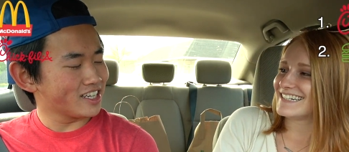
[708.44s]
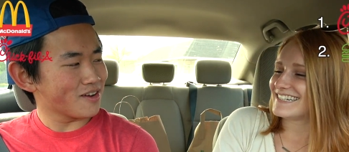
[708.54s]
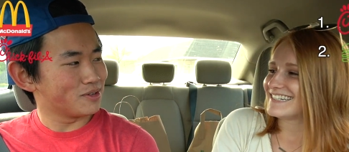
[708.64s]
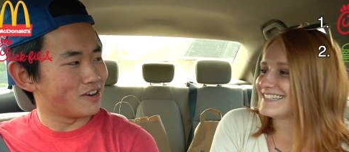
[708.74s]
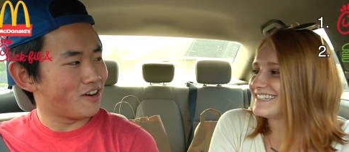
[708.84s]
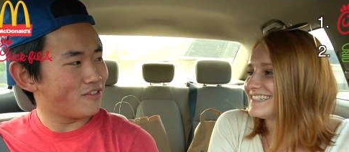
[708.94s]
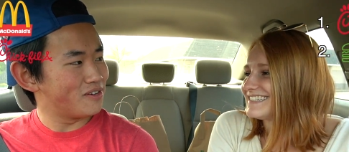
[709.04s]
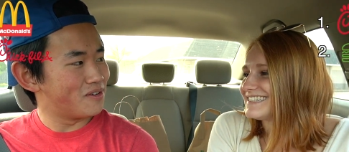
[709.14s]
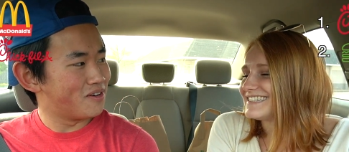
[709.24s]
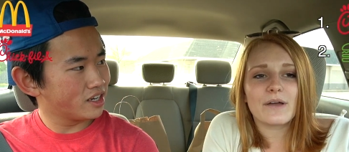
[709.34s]
Speaker 1: Shack was
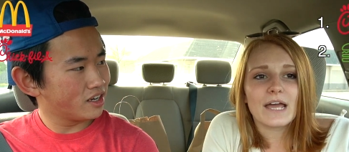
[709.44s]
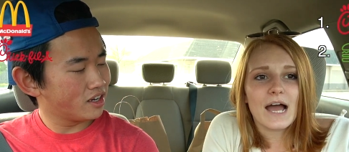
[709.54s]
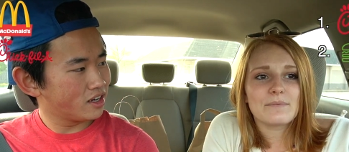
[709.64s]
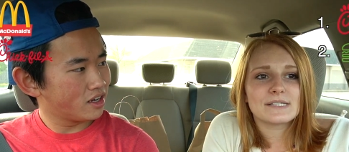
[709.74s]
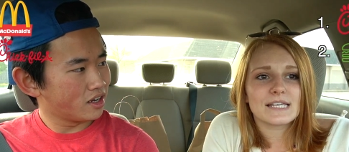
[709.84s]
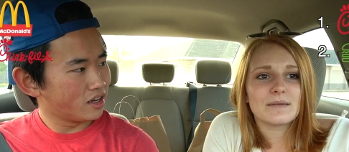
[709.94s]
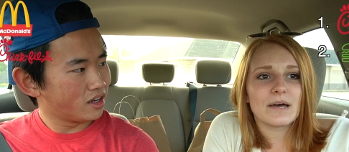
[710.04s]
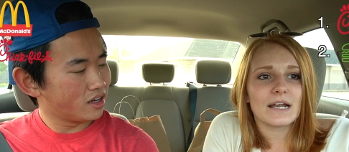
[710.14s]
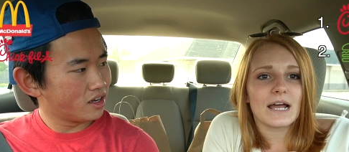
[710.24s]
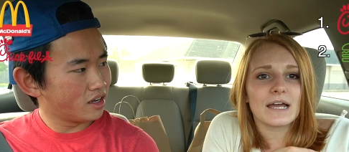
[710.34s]
awful.
Speaker 2: Okay, I was thinking about
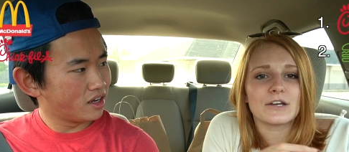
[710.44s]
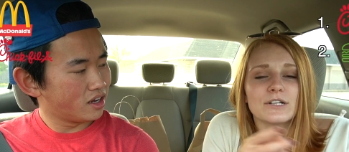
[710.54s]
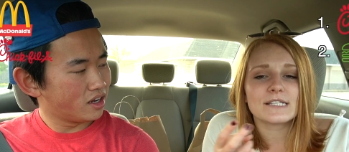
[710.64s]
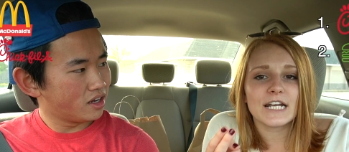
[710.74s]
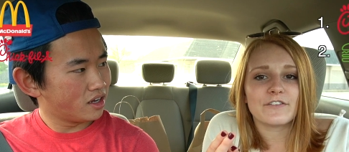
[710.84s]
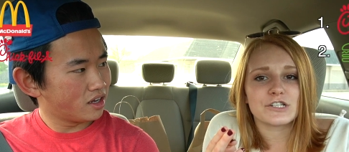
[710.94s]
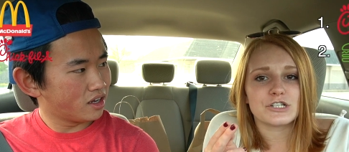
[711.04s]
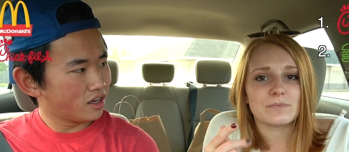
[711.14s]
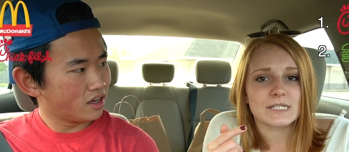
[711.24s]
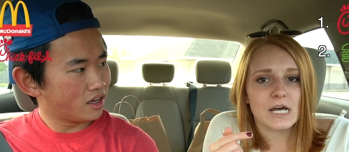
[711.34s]
it. I couldn't decide if I should
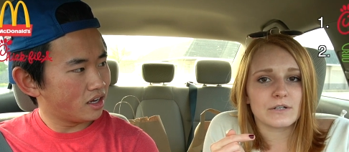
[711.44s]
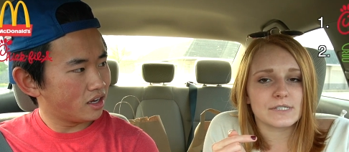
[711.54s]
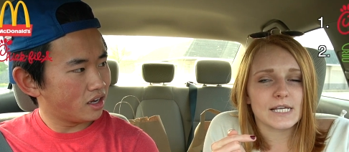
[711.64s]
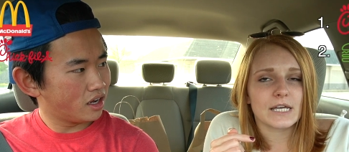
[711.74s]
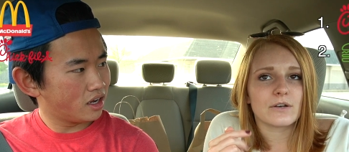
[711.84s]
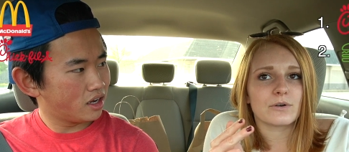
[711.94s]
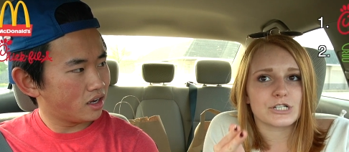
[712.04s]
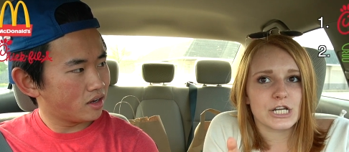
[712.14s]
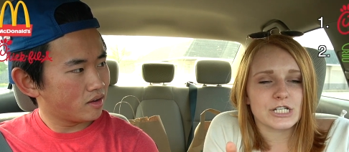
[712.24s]
do McDonald's second or Shake